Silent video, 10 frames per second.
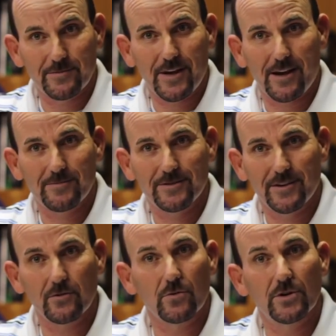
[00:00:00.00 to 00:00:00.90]
sometimes
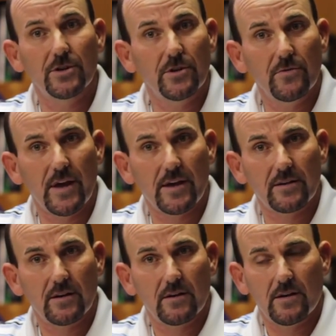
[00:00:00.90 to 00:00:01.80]
in order to do
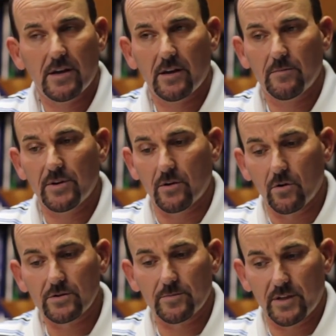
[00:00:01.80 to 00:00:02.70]
that. But
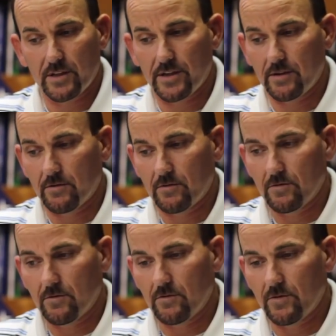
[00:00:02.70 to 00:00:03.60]
ultimately,
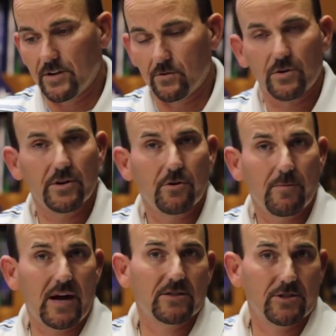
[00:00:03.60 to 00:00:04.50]
in order to
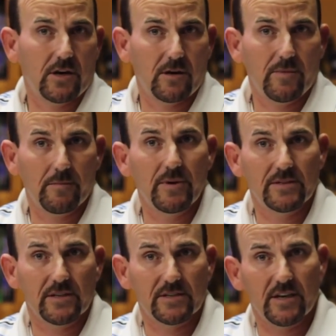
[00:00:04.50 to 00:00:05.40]
do my job and
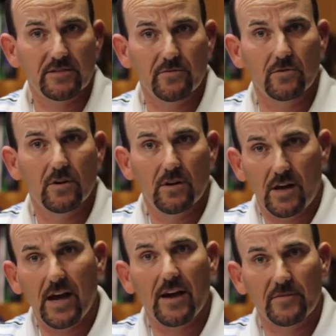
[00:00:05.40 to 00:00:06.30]
be successful,
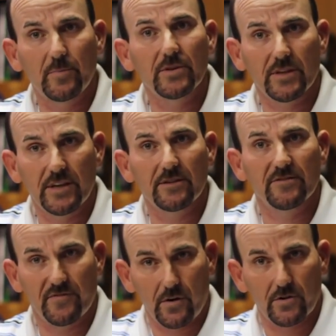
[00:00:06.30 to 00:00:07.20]
I have to put the kids